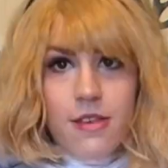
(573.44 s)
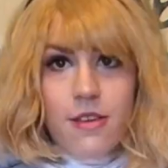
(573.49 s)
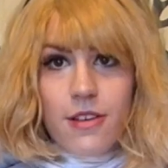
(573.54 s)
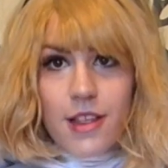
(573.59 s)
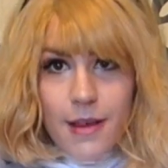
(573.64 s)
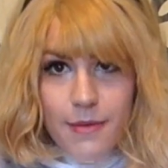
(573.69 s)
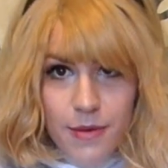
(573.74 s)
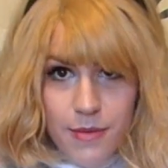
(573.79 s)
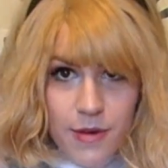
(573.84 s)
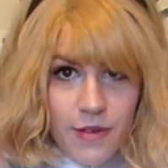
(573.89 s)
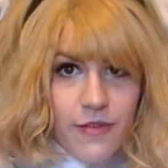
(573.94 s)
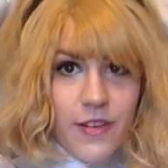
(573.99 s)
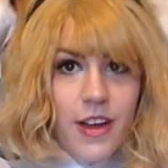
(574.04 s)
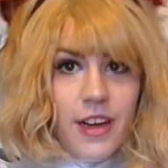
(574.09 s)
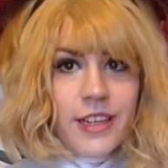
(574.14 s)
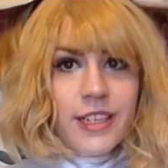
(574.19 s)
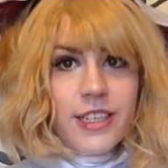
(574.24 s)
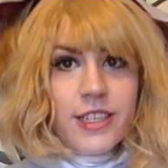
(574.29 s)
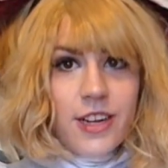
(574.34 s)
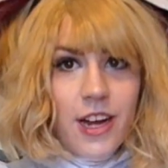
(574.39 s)
So let me move
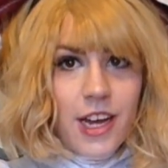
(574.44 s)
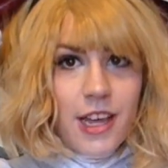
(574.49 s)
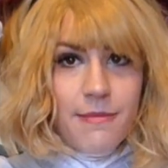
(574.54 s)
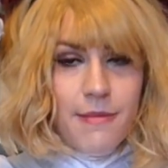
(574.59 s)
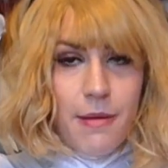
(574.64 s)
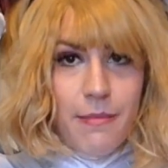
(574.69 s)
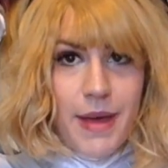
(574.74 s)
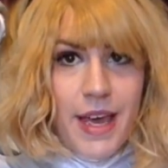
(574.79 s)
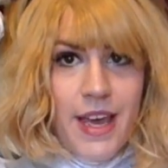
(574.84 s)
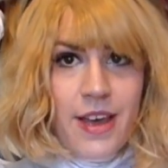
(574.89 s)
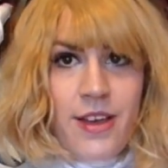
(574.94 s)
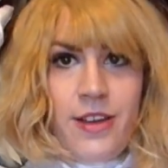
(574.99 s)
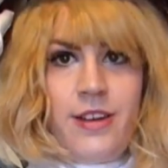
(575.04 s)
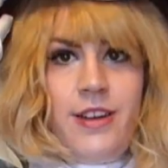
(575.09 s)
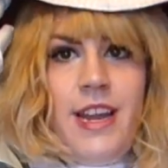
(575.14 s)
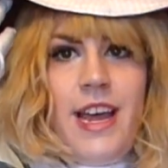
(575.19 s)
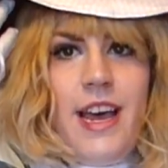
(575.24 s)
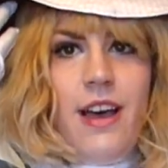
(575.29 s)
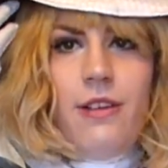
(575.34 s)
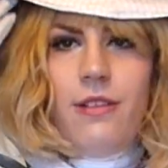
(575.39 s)
on to talking about my
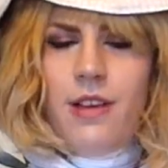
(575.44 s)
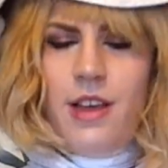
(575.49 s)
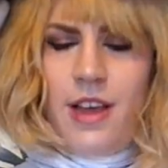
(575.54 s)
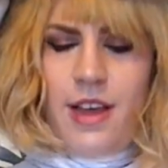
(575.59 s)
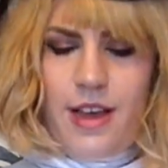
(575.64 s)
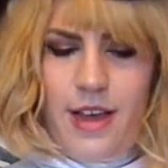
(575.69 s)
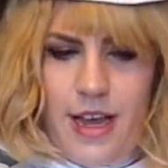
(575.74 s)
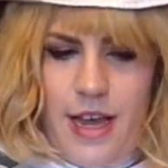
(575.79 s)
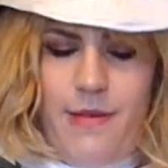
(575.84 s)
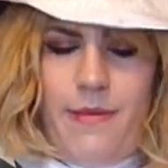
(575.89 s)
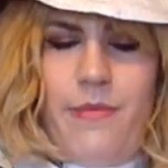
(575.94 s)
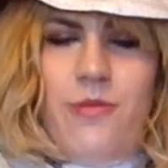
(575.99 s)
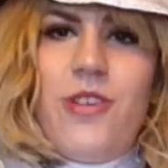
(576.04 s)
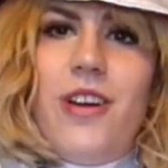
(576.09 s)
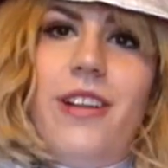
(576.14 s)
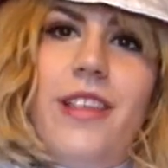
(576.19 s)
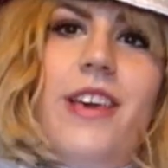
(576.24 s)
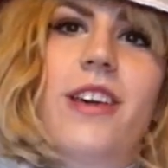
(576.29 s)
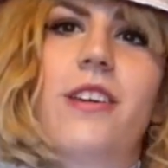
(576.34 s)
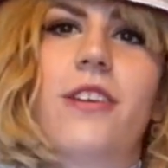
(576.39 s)
hood now. I'm
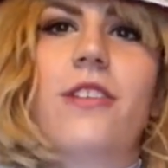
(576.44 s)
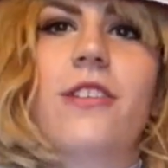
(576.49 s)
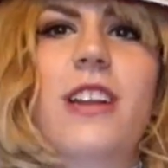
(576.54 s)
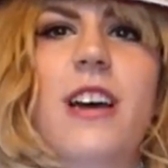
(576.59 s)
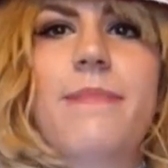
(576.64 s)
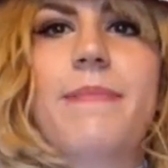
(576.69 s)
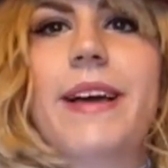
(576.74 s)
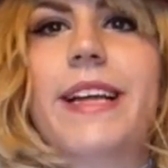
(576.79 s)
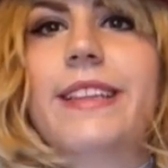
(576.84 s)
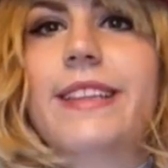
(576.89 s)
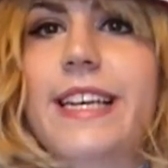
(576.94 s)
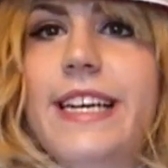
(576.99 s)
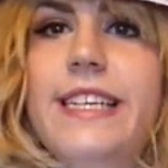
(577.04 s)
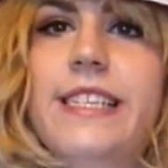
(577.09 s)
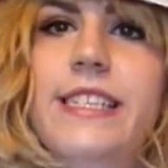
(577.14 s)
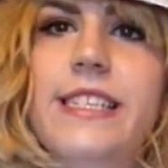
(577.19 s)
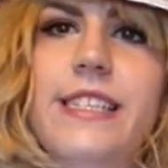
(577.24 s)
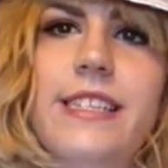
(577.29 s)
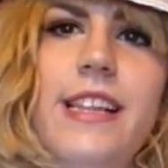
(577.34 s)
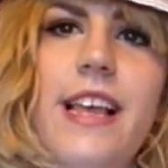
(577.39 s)
trying to like go down my
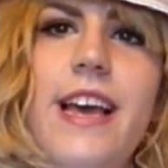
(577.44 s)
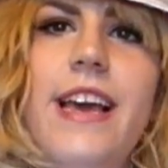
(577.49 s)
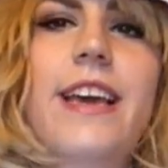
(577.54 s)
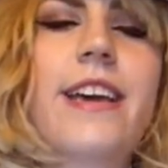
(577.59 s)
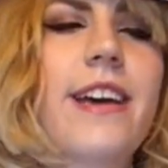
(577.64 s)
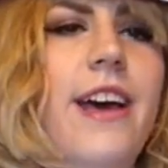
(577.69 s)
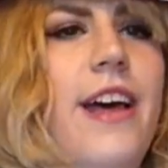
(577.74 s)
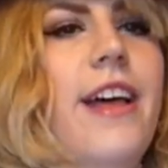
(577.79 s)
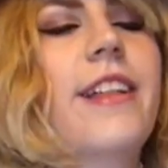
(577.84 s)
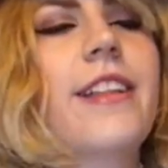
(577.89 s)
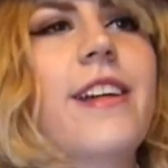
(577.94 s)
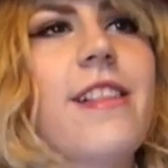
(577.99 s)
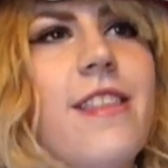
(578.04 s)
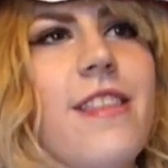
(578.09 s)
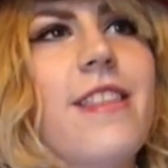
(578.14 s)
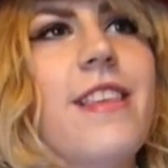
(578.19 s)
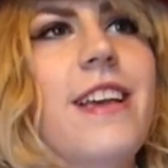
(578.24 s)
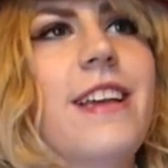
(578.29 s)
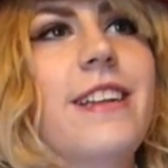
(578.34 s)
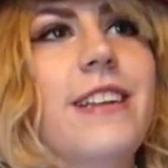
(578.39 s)
list, like let's
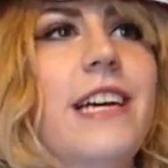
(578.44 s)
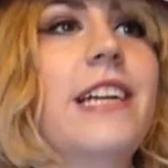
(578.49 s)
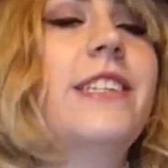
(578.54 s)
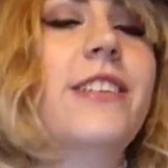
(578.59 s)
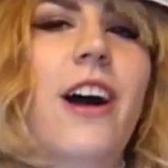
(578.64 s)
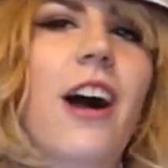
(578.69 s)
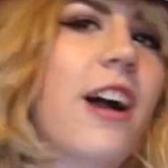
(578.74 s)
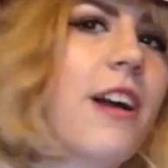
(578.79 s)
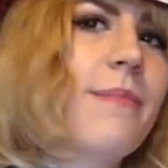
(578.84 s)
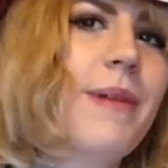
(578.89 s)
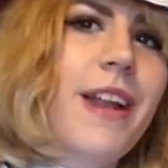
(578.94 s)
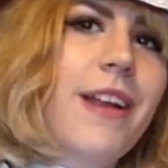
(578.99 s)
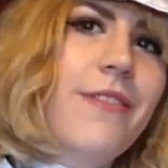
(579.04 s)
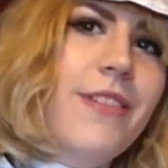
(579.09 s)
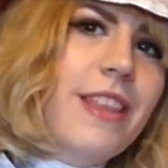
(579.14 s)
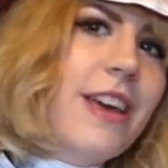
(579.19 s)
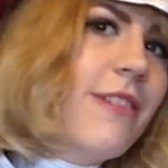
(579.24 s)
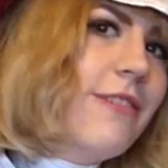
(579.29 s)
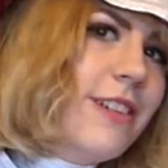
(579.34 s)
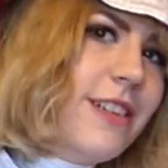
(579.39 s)
see, did I talk about
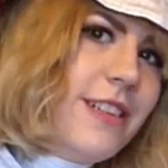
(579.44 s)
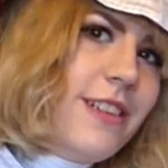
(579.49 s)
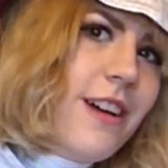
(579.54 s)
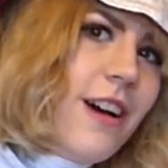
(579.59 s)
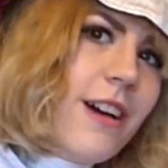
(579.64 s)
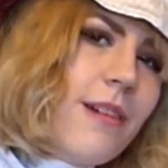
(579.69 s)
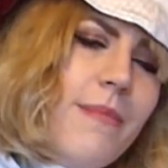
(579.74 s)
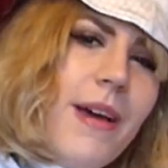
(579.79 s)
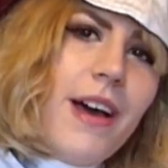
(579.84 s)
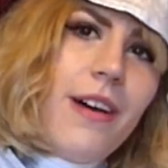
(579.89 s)
everything I want to talk